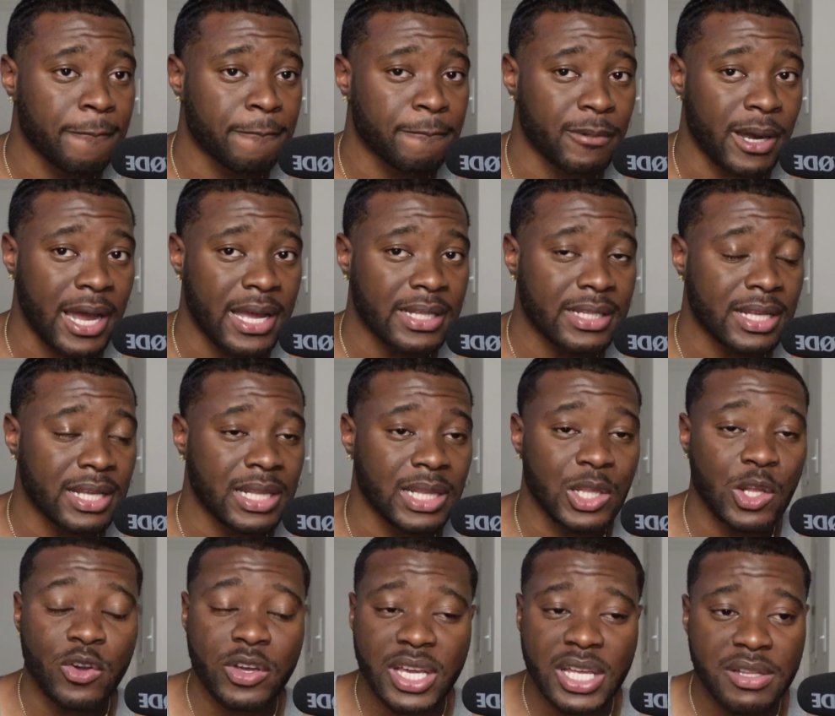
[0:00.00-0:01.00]

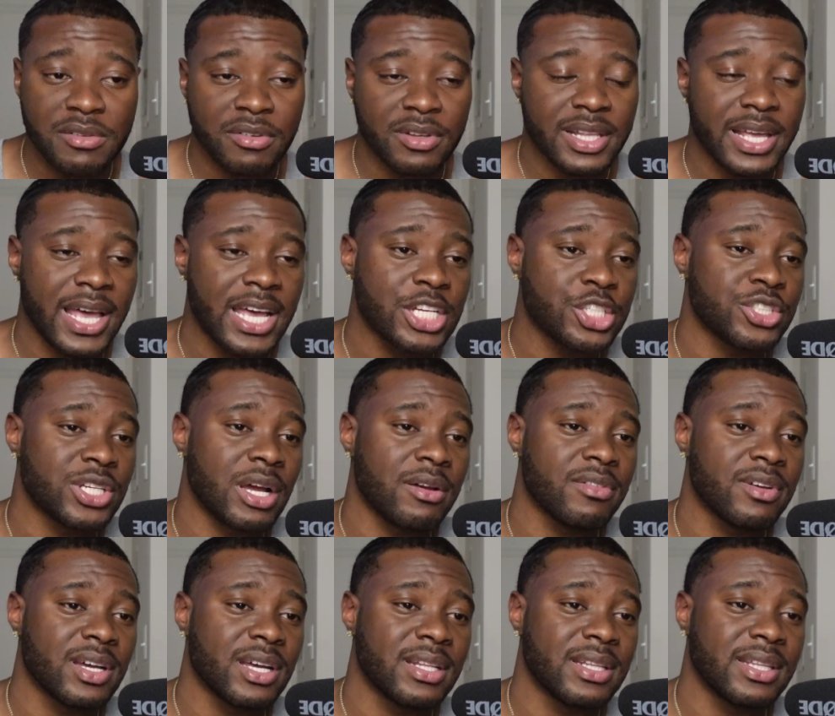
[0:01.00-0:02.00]
for the
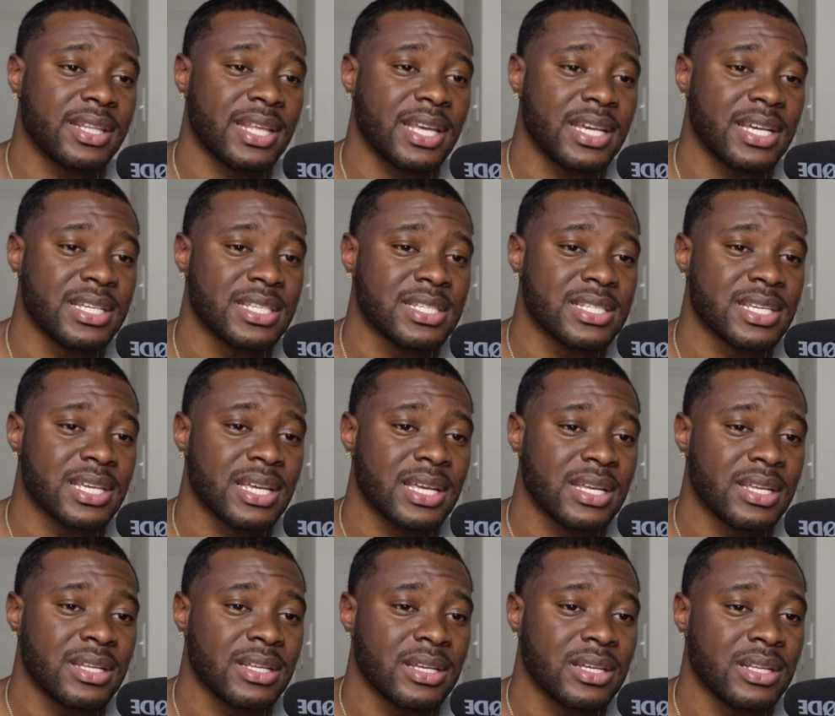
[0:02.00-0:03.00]
extravagant things
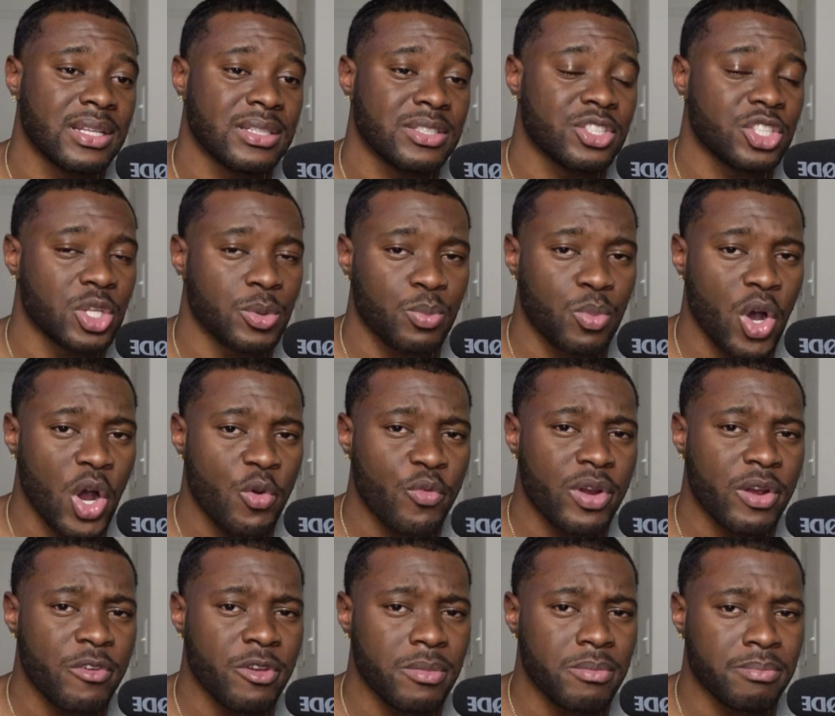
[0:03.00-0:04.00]
to the point
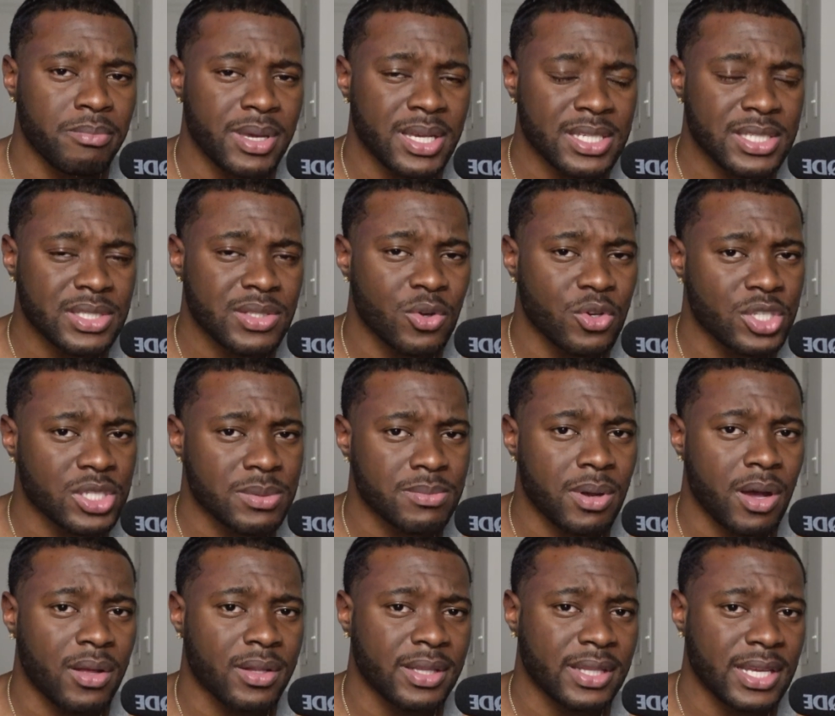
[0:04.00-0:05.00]
where we miss those
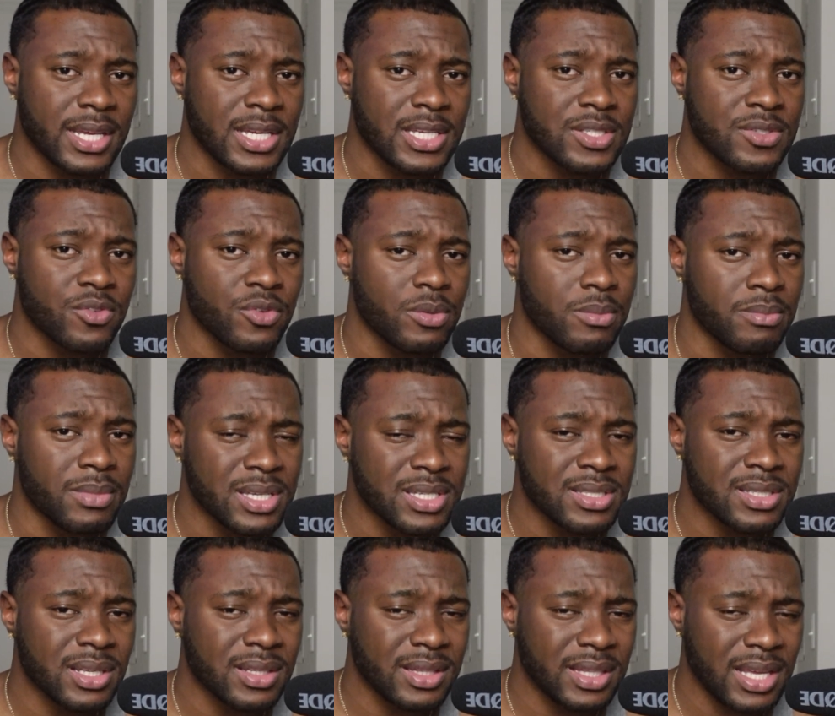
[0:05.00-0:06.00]
small things. We
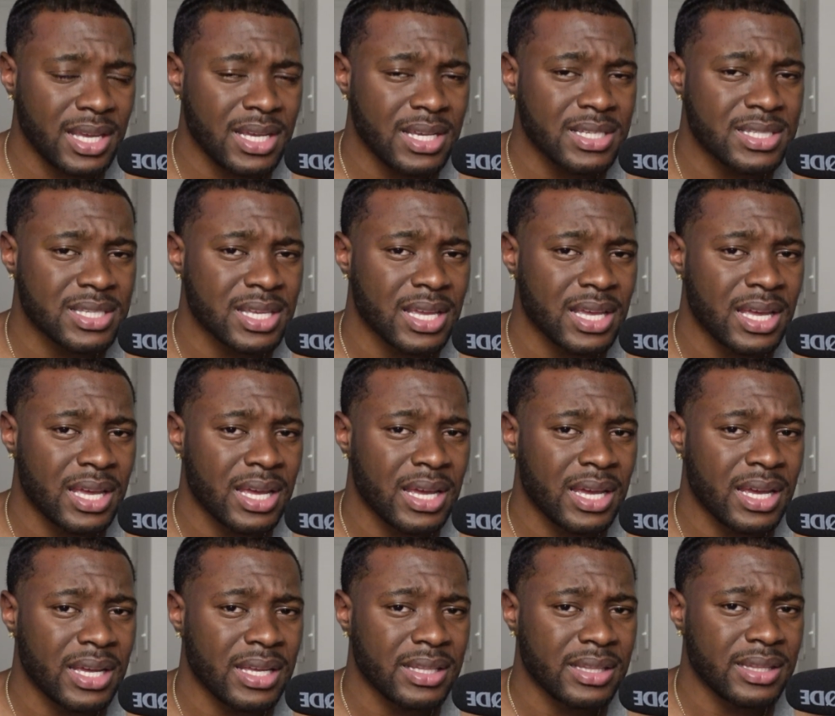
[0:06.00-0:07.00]
miss the things
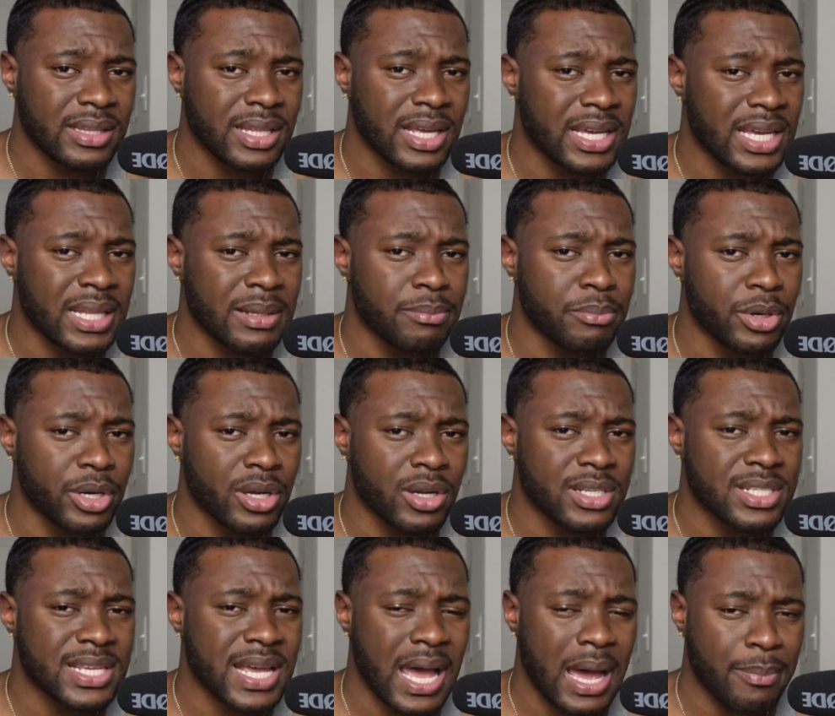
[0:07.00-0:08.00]
that can bring
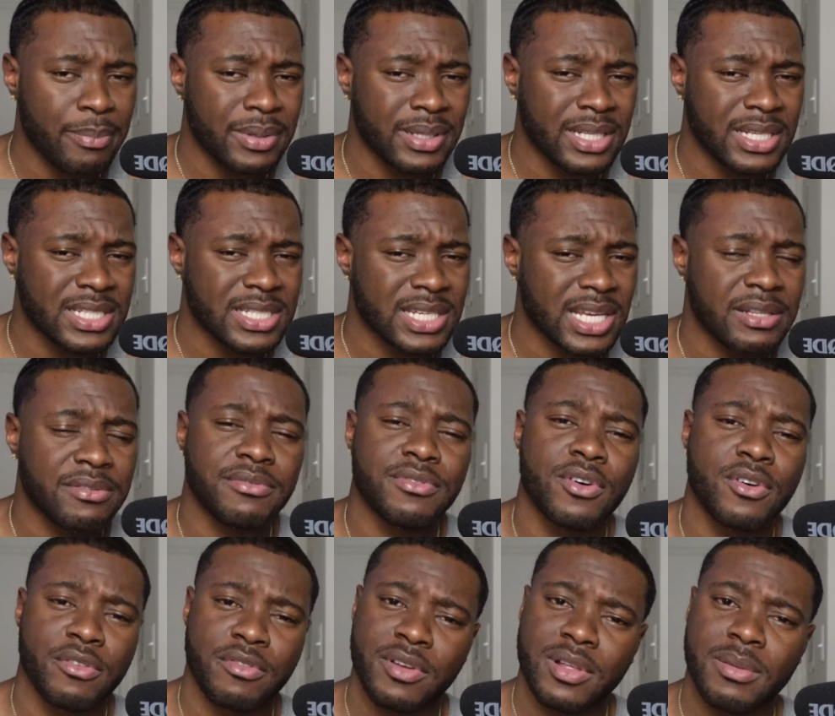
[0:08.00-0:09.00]
us happiness and
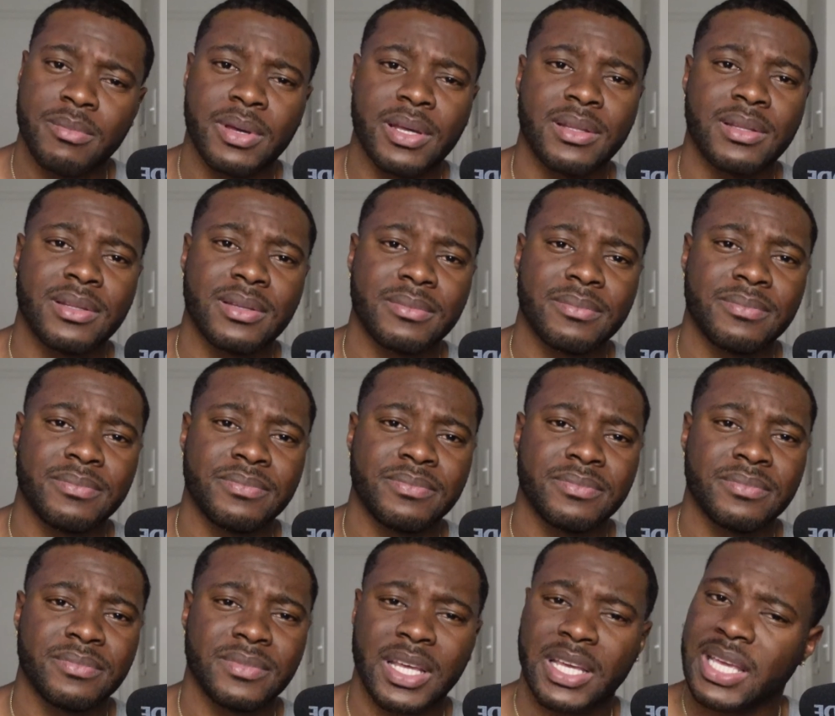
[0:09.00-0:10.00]
fulfillment,
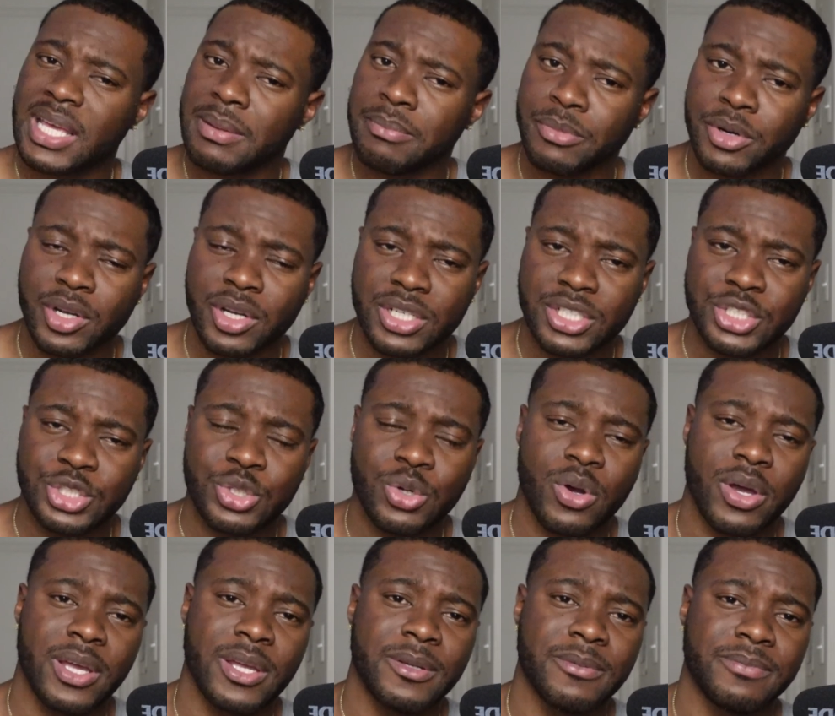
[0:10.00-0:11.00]
that can bring us
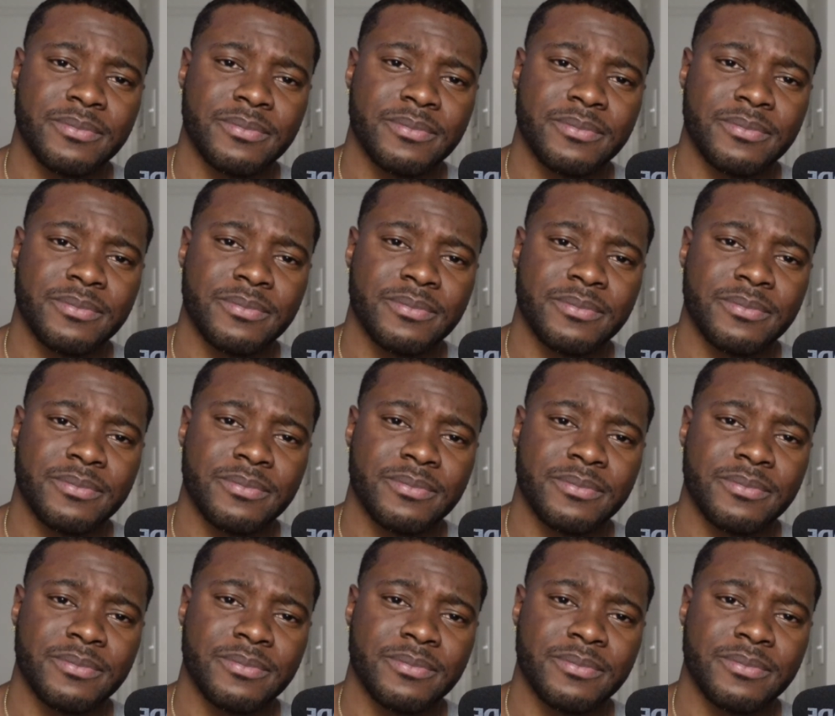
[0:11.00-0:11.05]
joy.